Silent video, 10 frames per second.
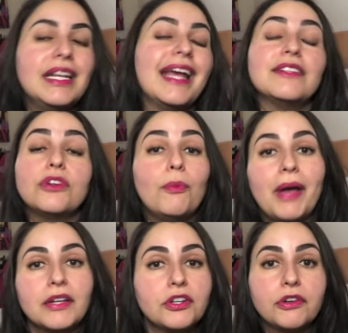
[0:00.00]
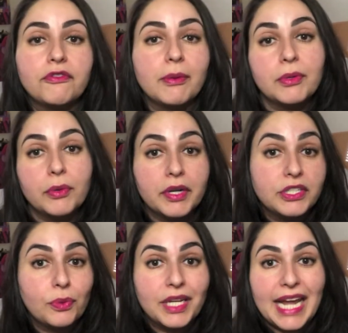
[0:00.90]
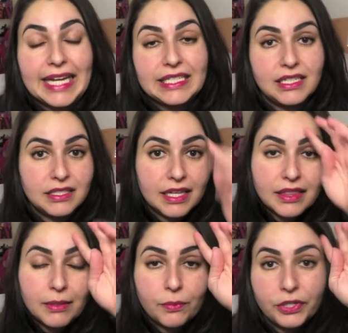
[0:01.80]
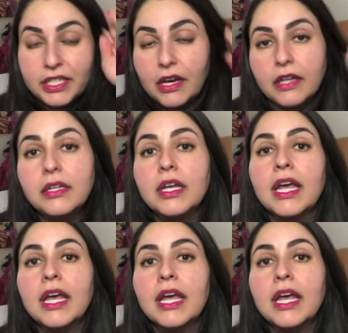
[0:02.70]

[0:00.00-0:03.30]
I had to go back to her in February 2018 to get them redone.